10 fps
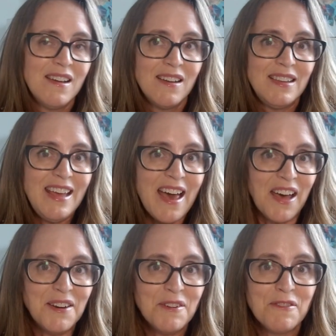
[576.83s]

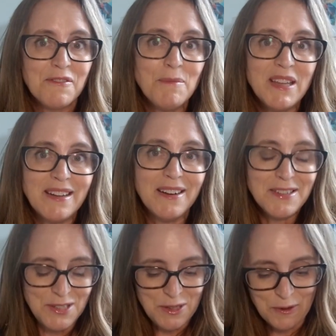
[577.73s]
Leanne from the Knitty
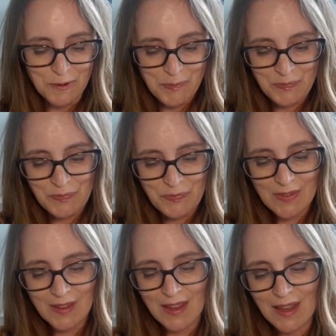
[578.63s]
Stew,
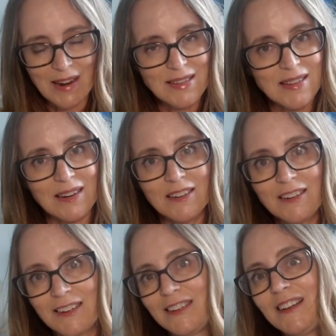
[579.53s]
and I said,
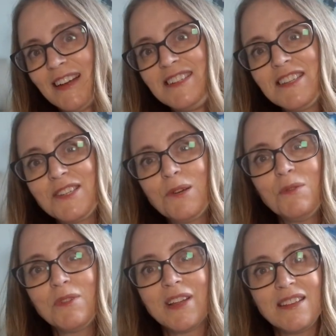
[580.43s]
oh, I just
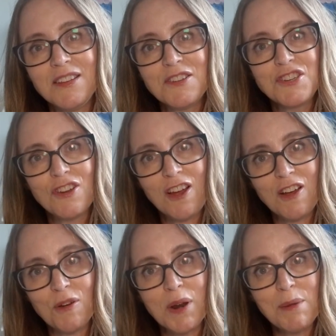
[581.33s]
don't like this
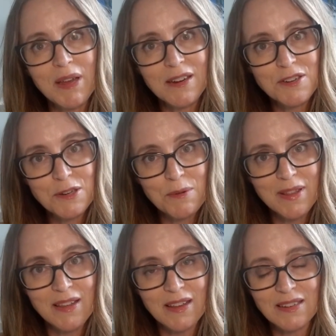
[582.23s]
shawl. What am I going to do
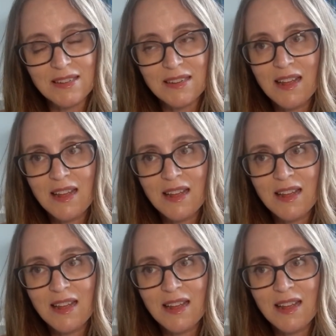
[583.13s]
with it?